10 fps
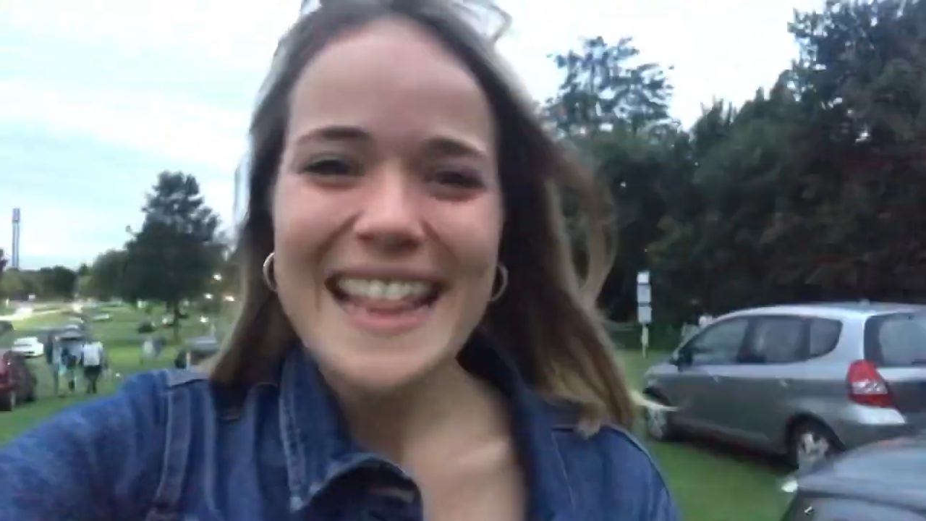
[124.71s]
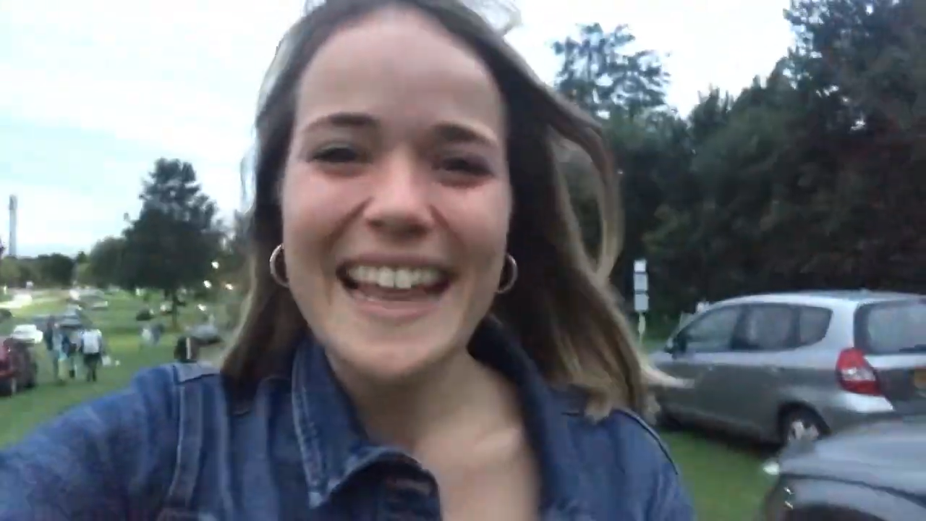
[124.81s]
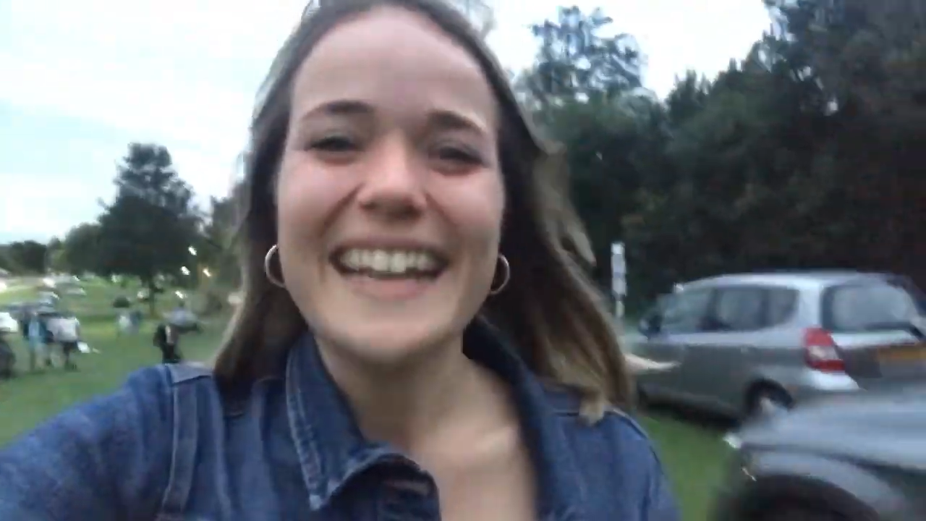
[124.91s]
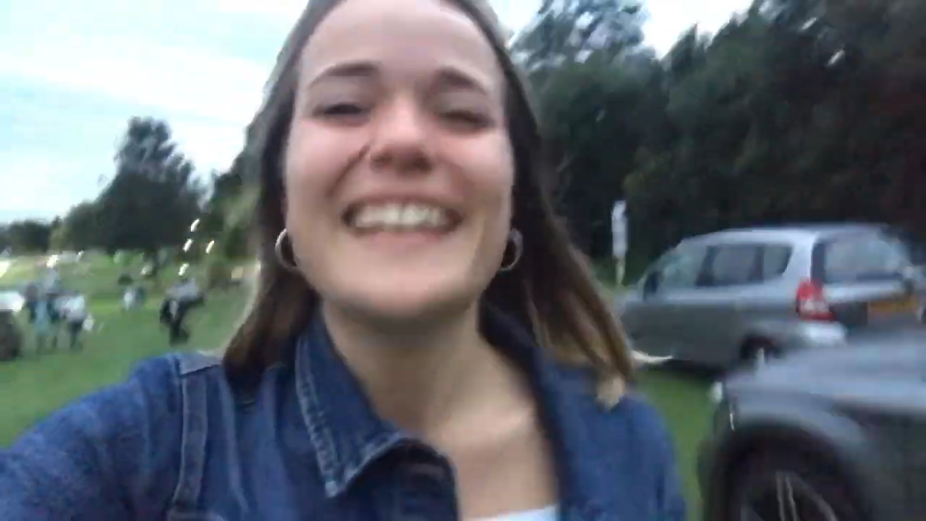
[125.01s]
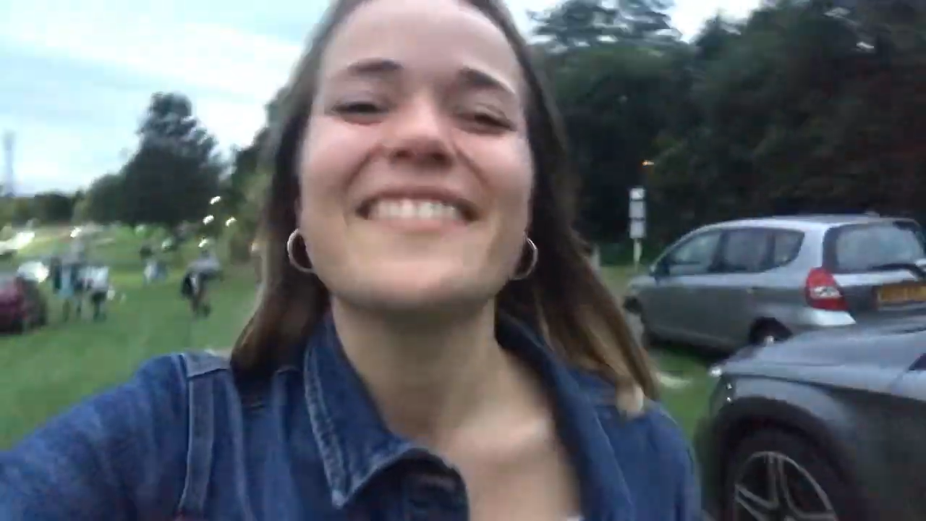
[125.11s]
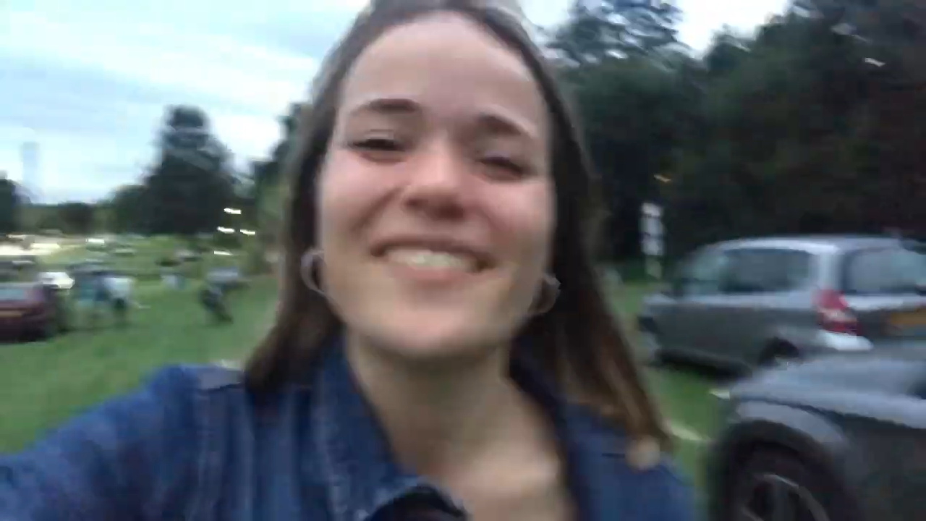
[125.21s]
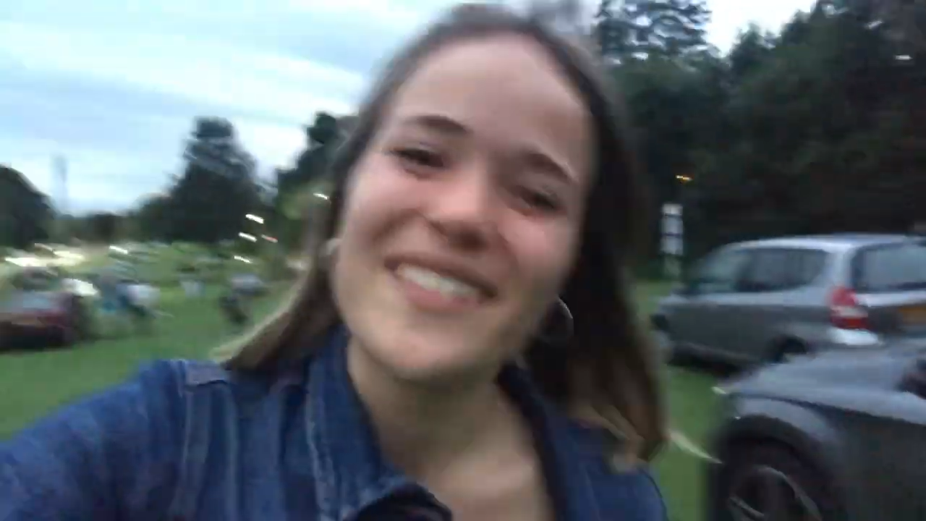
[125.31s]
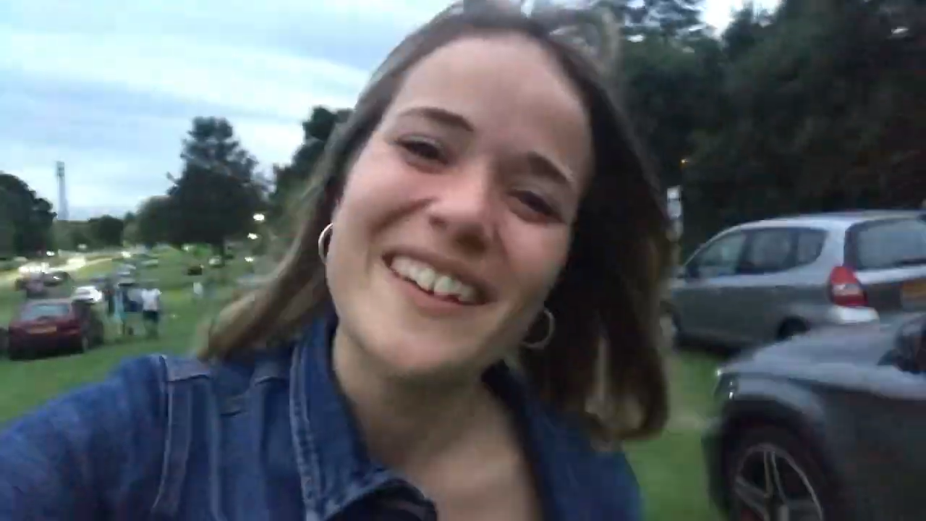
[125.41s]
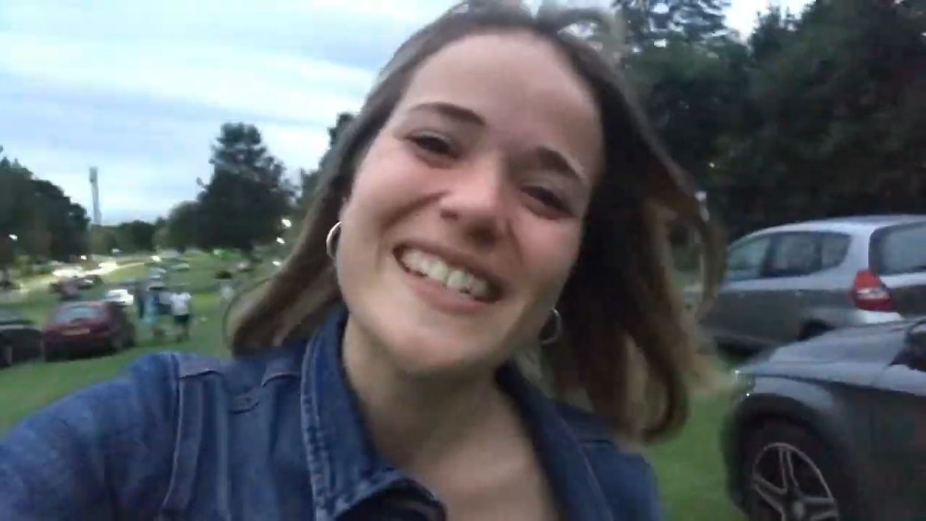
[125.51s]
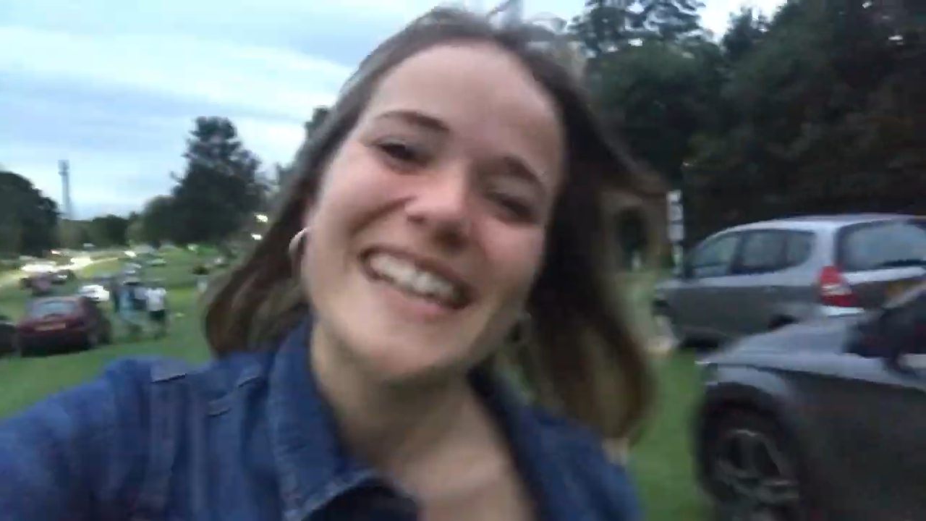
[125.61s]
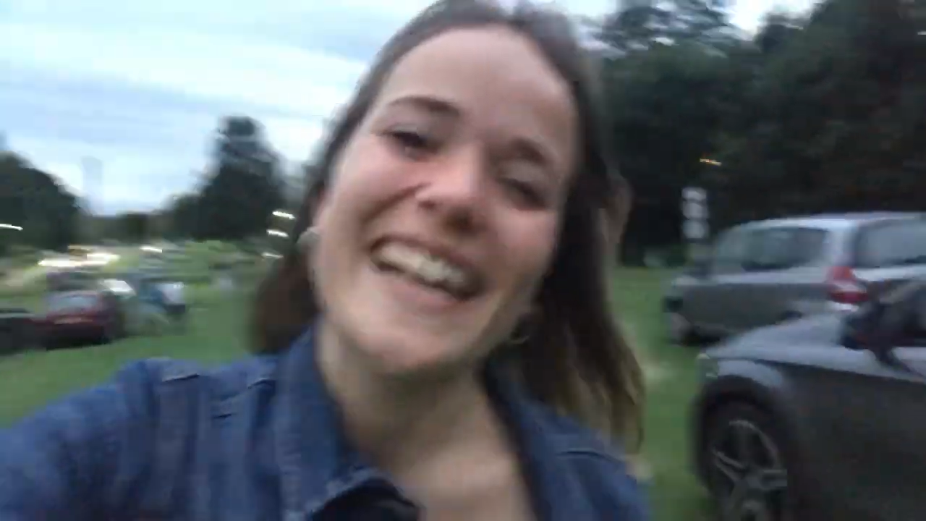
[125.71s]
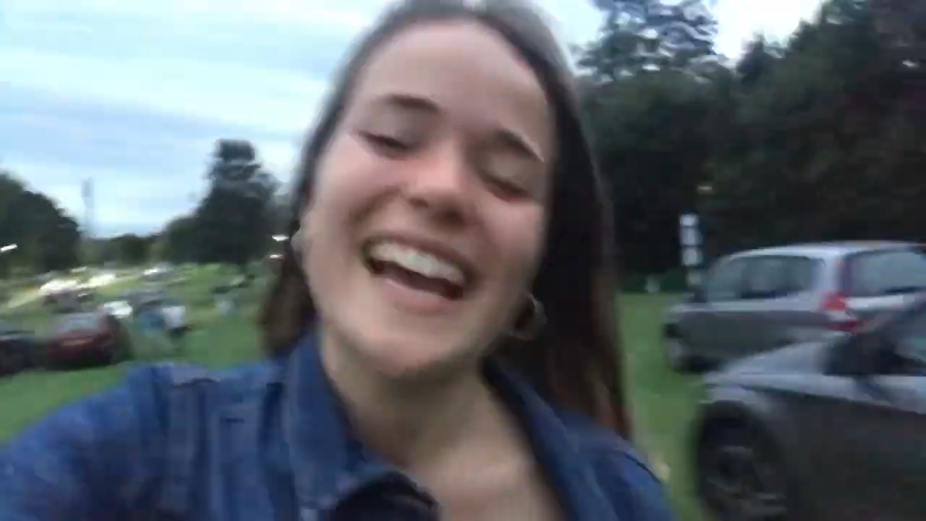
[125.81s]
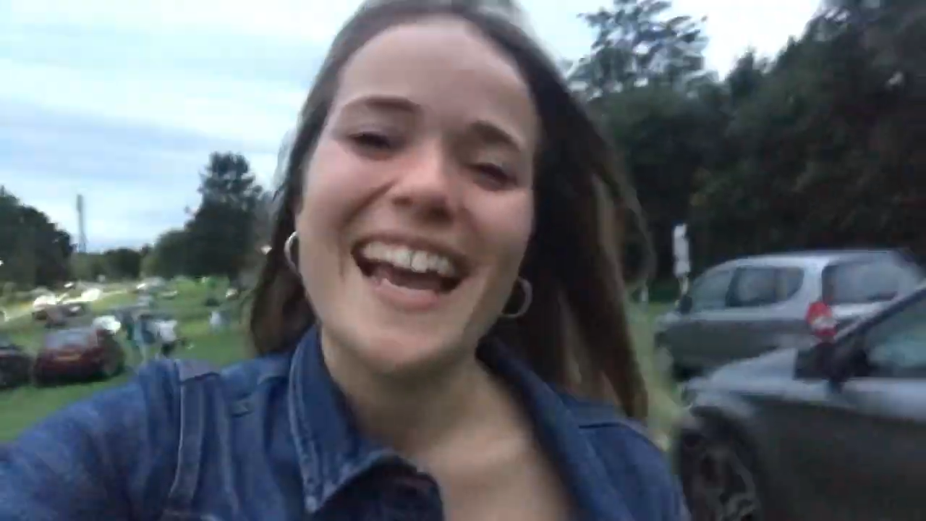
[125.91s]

Thank you for watching